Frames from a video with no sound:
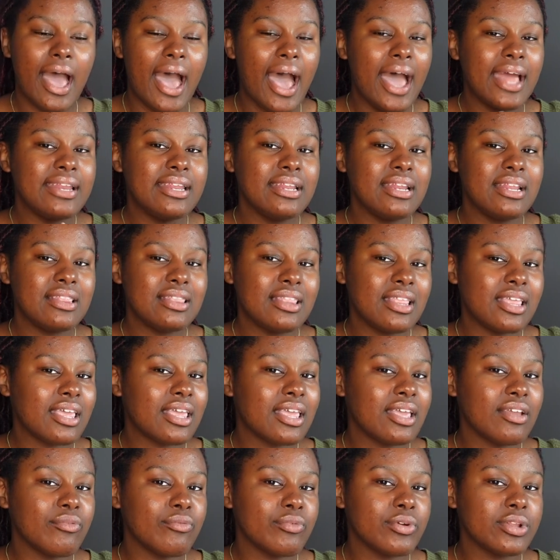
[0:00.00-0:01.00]
I didn't think
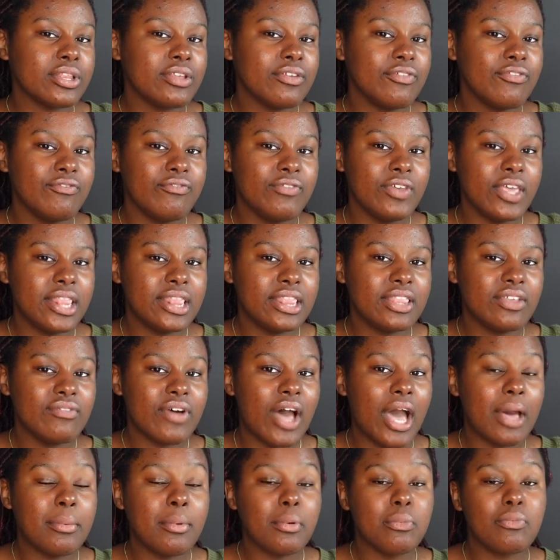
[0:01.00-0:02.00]
it really fit the
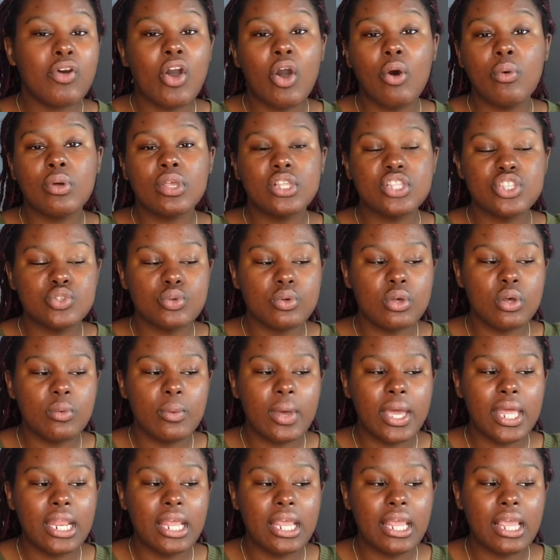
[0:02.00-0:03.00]
vibe of going to a
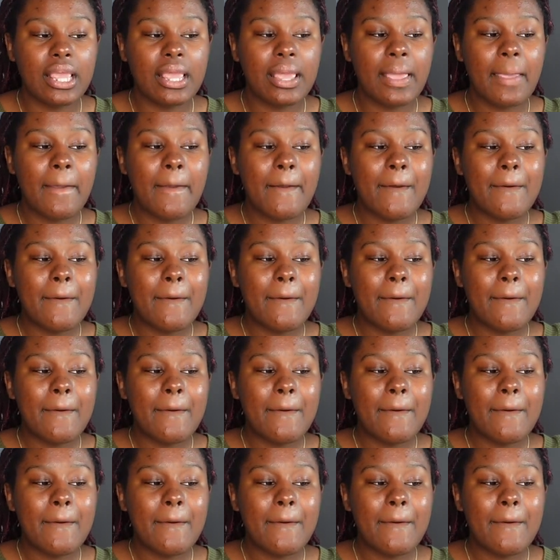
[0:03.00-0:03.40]
wedding.